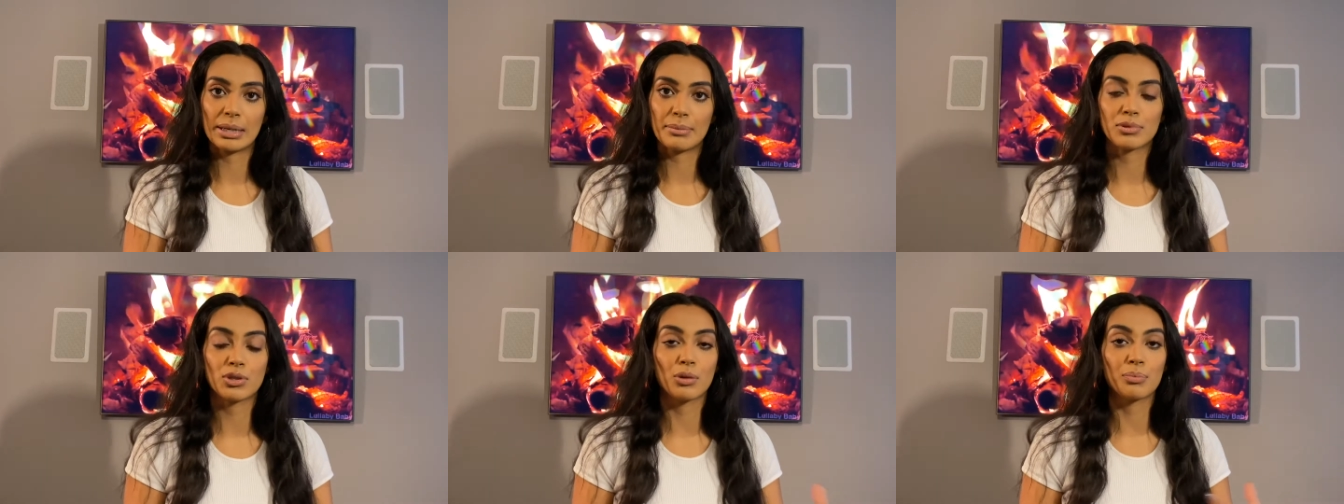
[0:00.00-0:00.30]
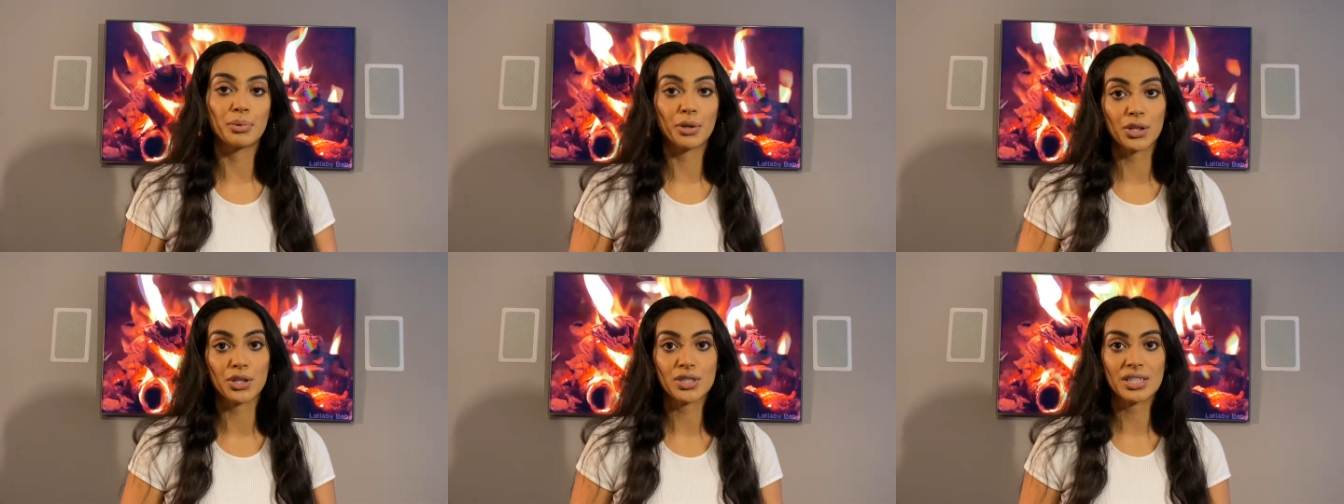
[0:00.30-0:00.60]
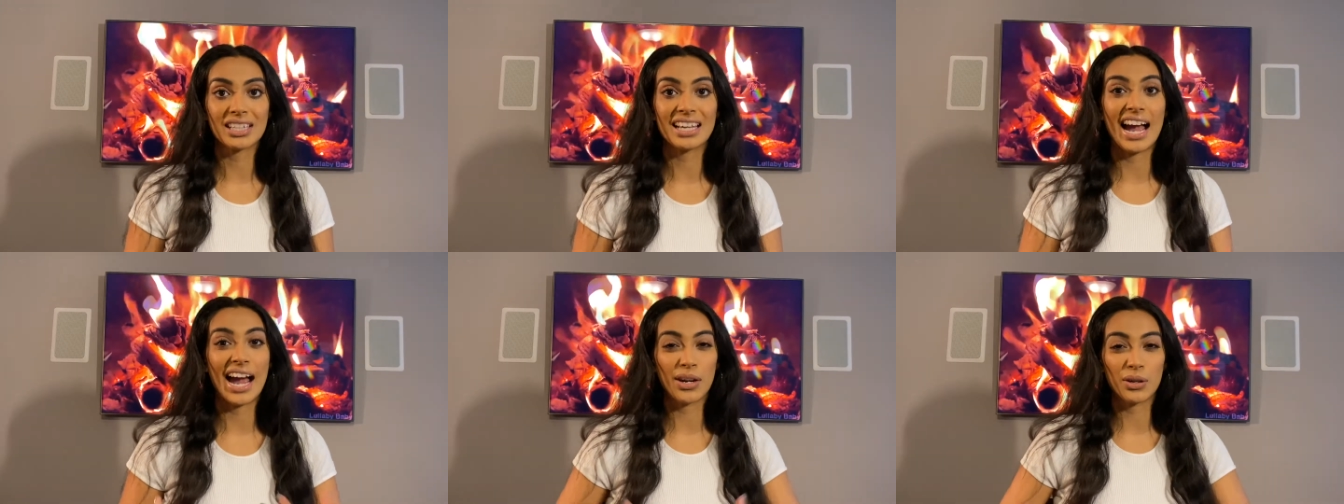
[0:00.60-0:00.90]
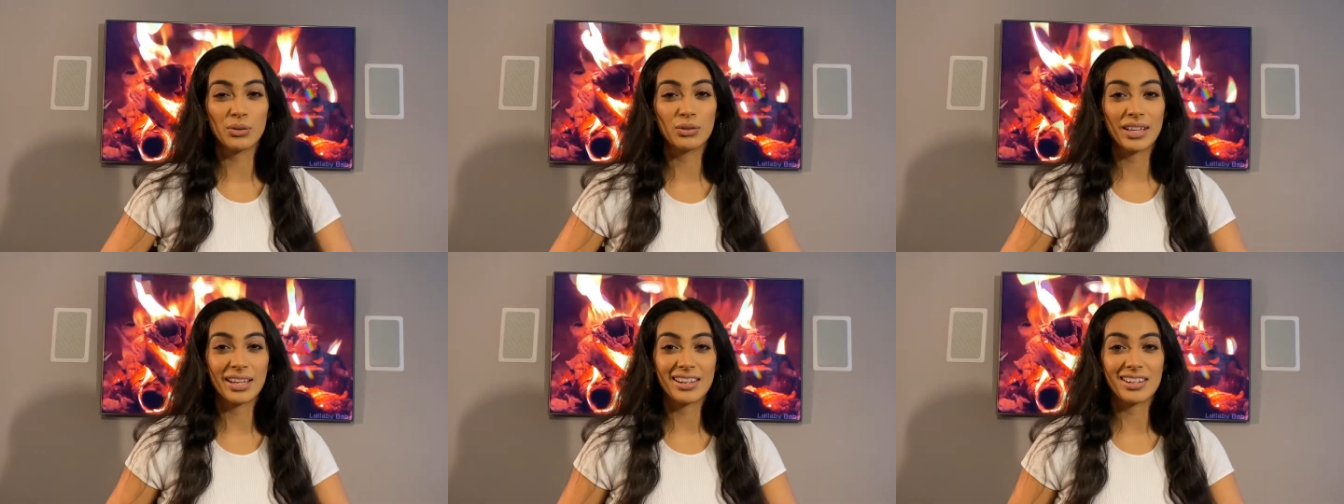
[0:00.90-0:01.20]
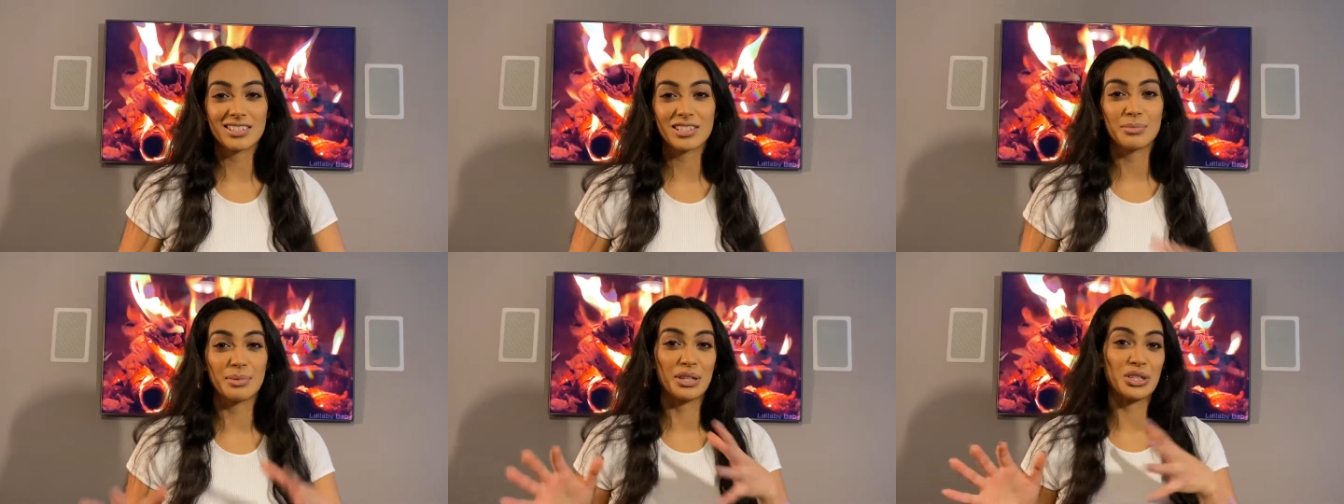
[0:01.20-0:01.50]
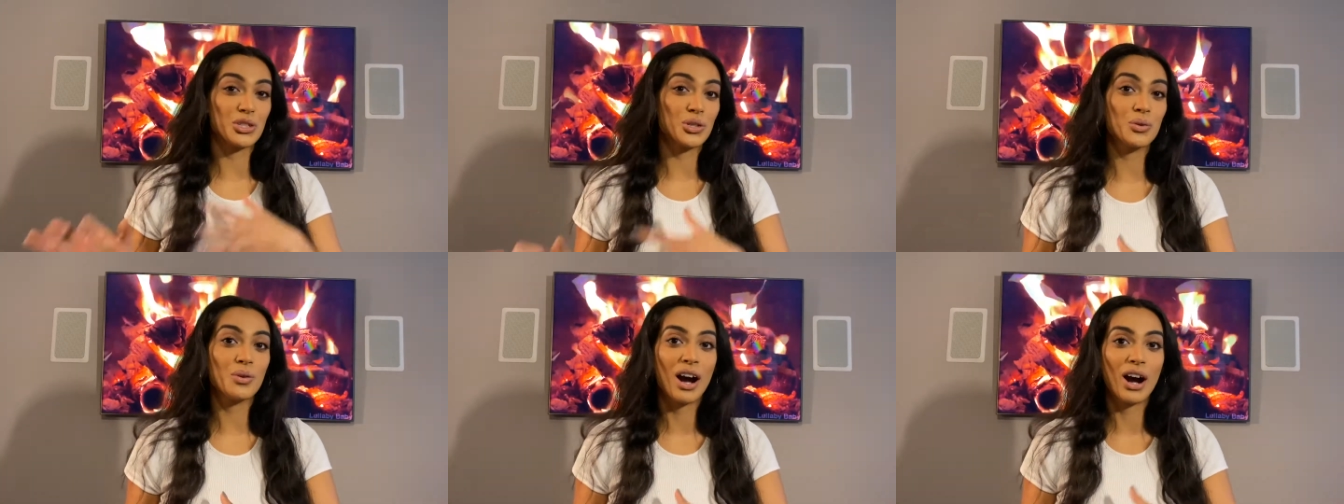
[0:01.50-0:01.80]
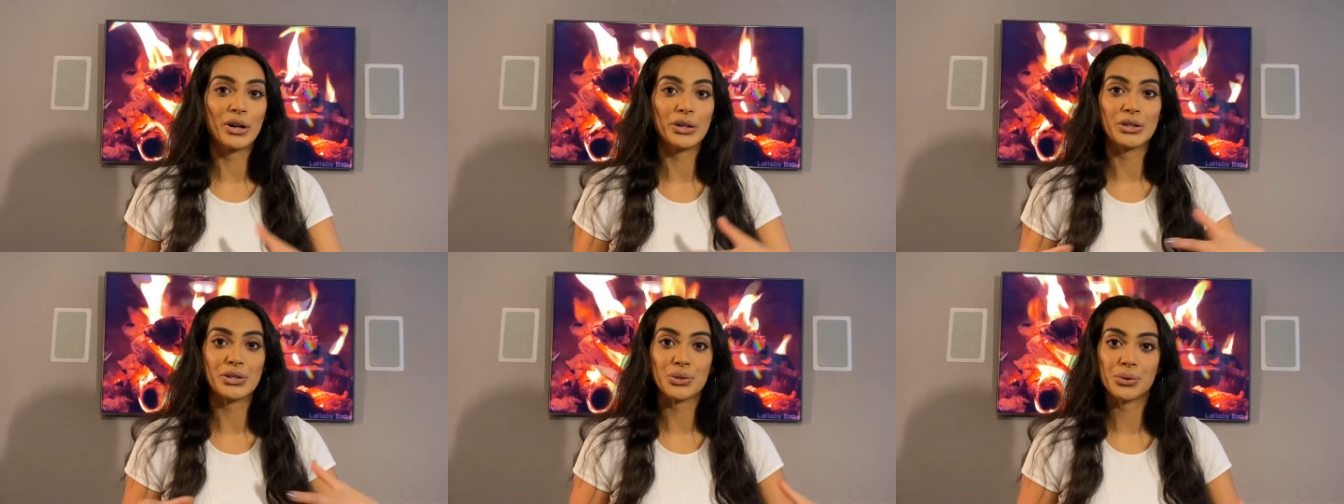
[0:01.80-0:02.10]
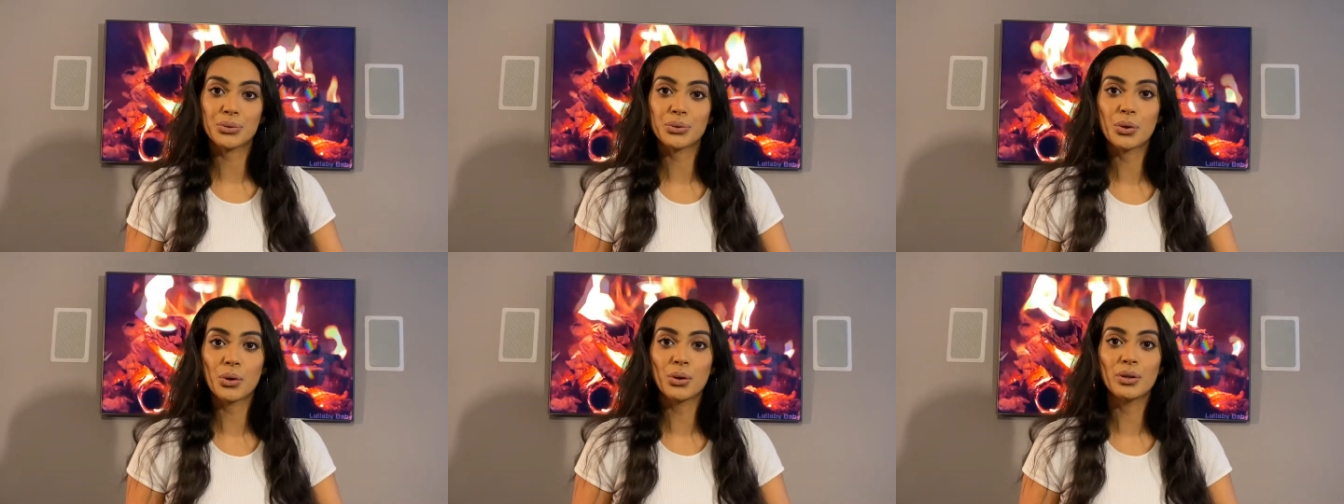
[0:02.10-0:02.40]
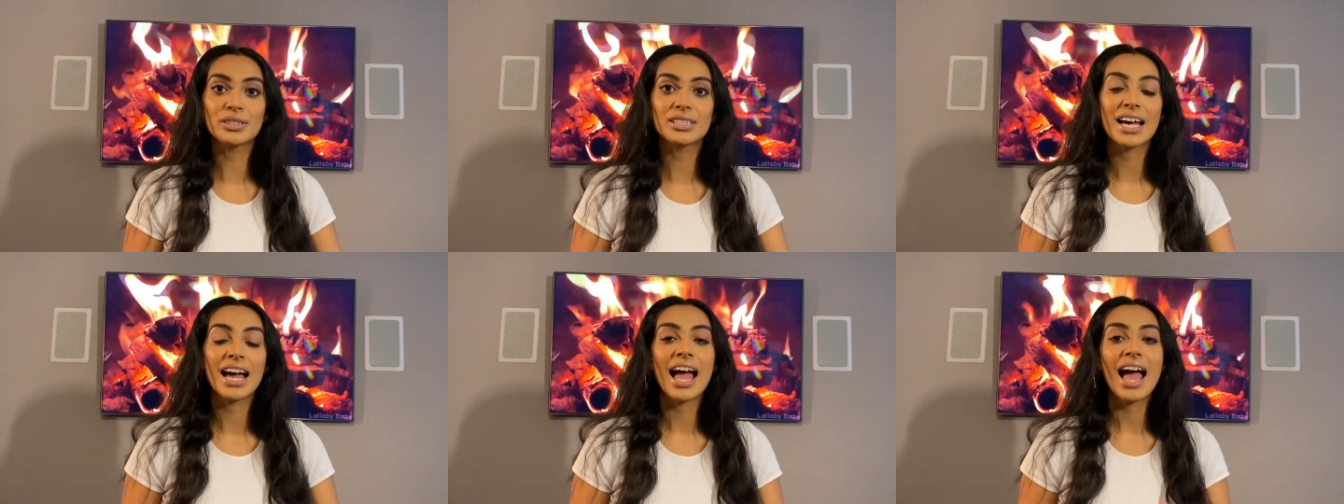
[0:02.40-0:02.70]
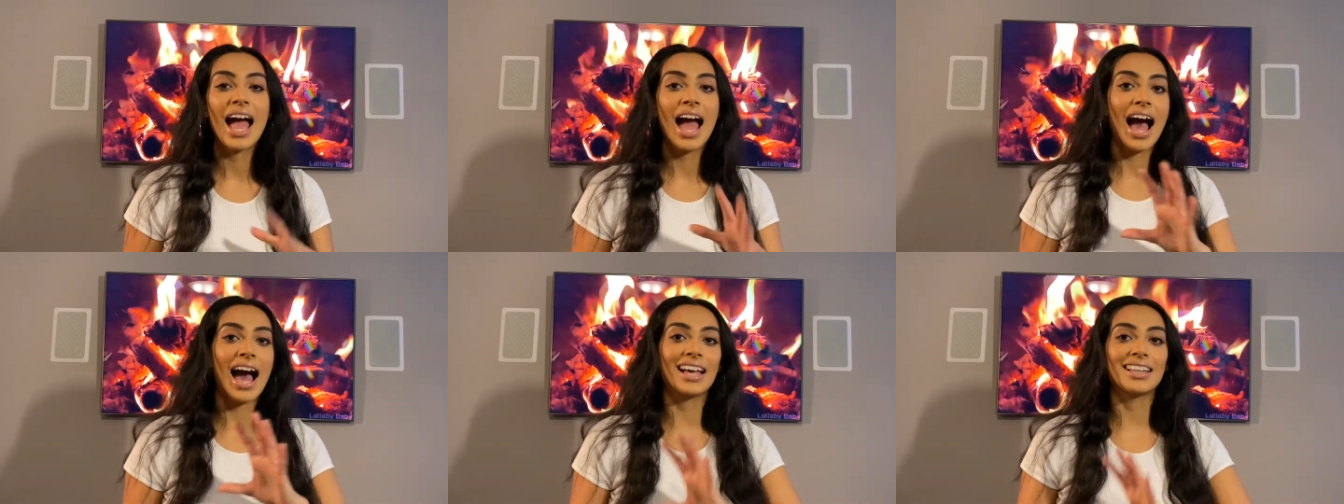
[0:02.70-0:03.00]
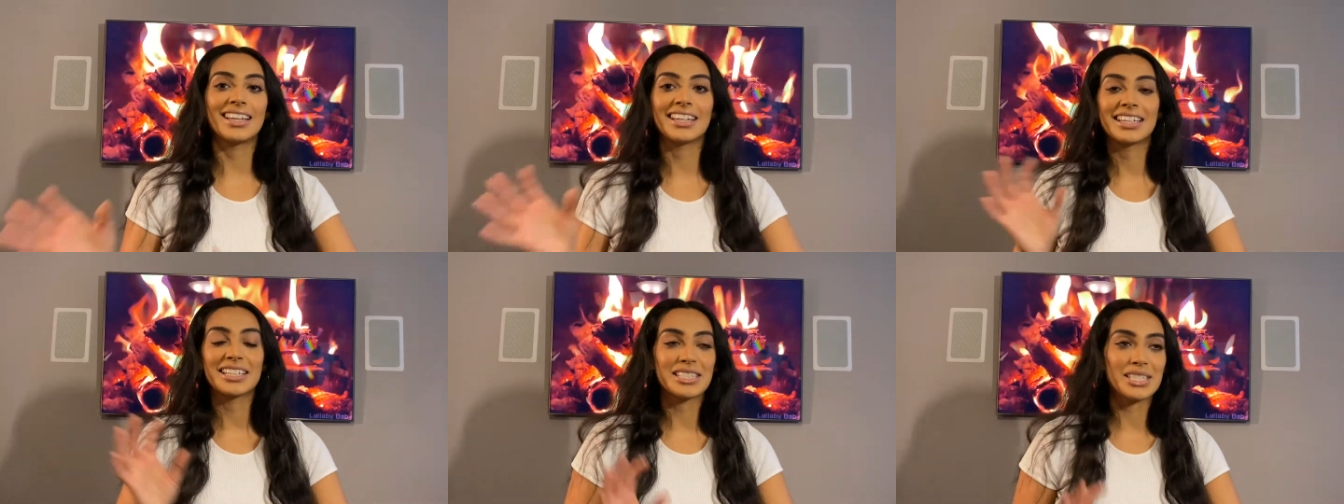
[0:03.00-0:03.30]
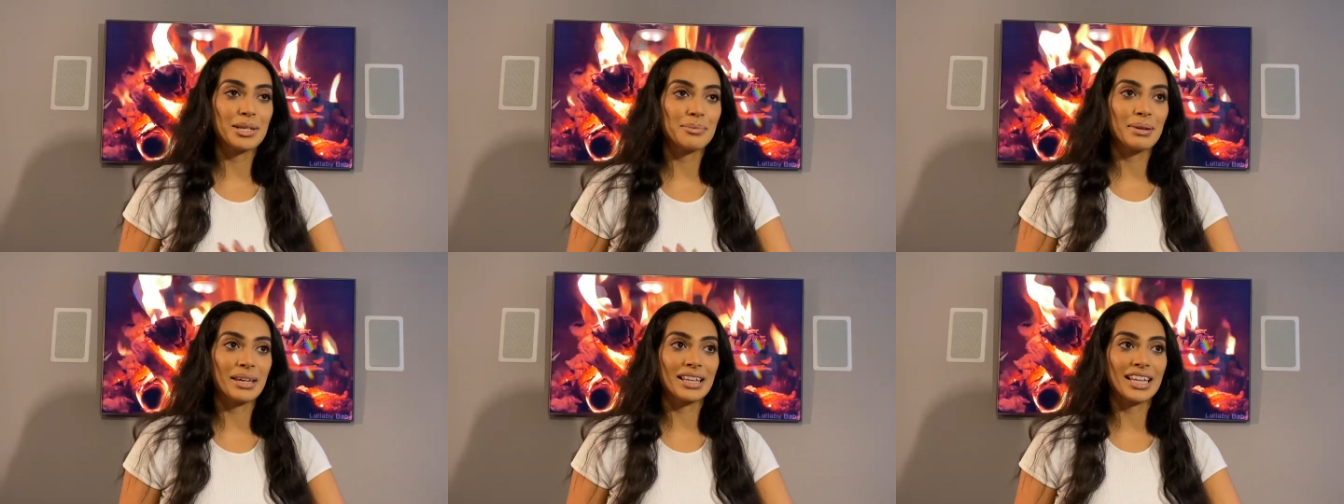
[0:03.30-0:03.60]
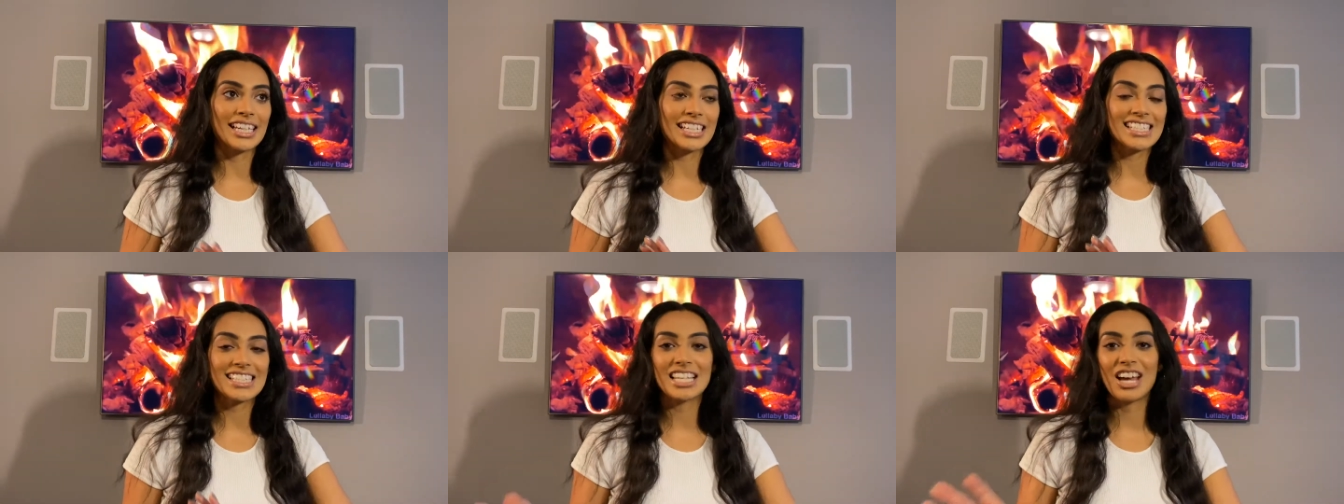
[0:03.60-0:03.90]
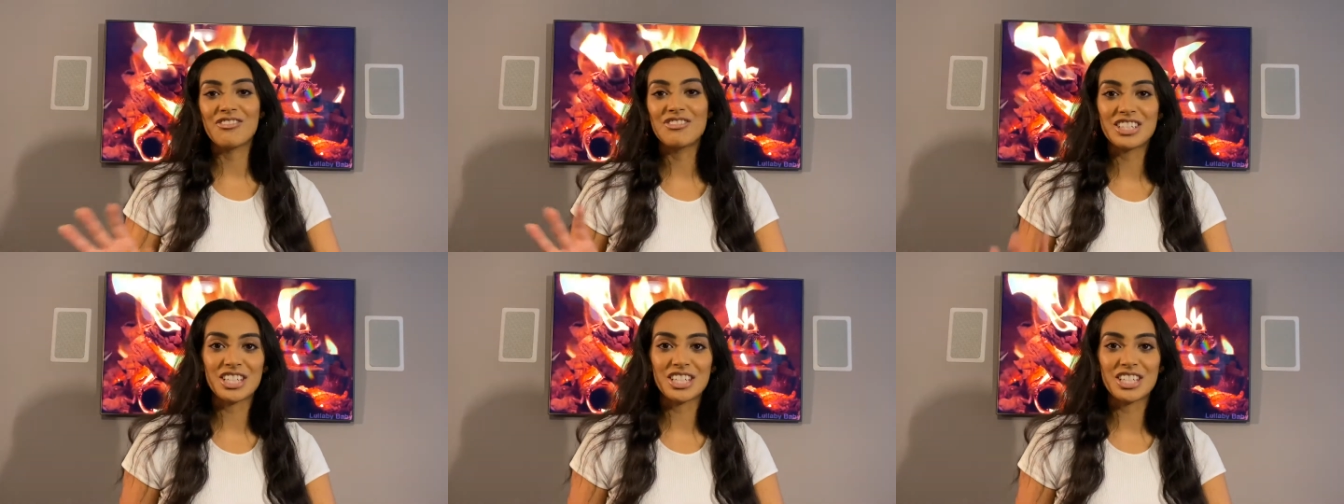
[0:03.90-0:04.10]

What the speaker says: So personally, I don't like it to be too hot or too cold. I like it to be like 70